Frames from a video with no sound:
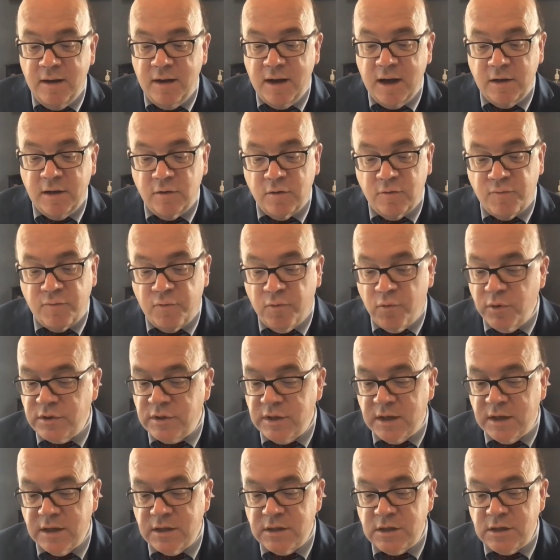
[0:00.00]
I look forward
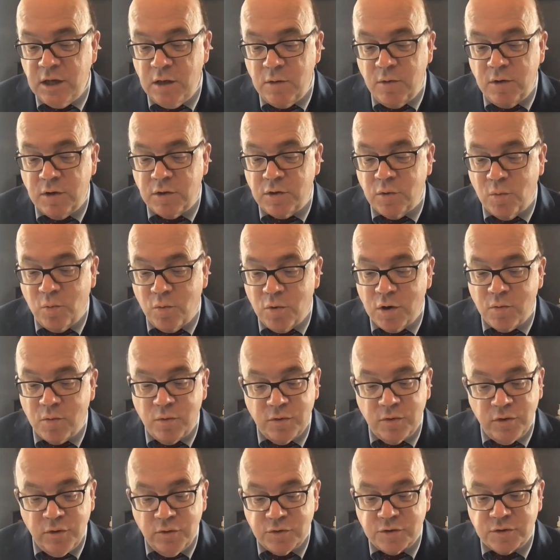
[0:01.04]
to continuing to work
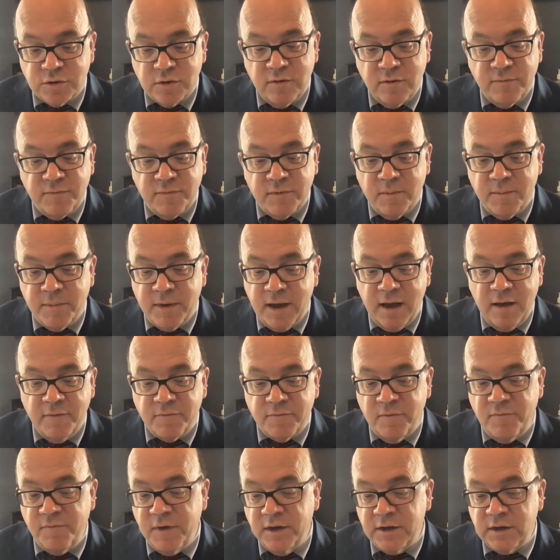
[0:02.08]
with USCIRF on
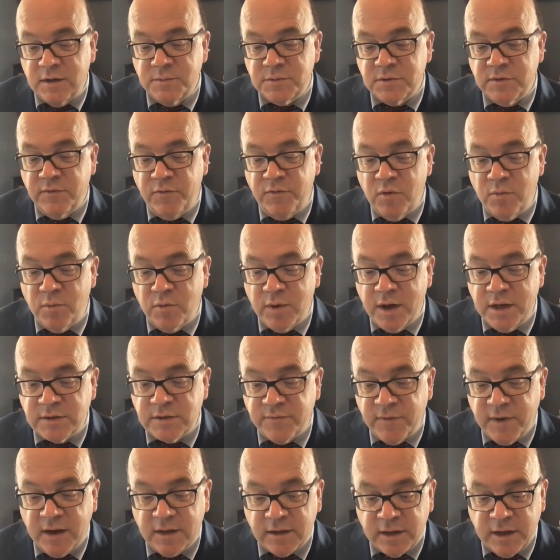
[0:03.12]
behalf of victims of human rights
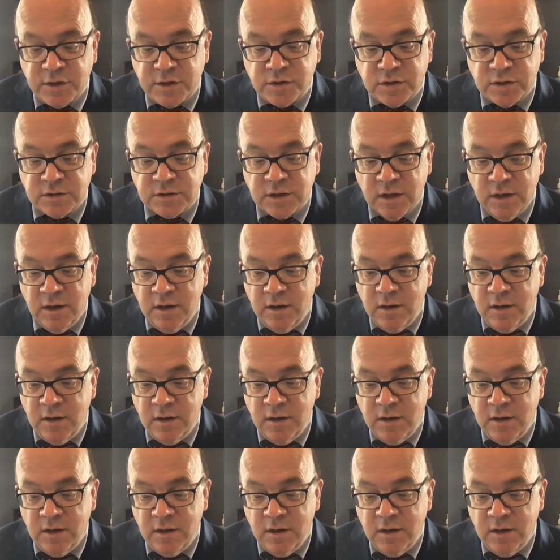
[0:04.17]
violations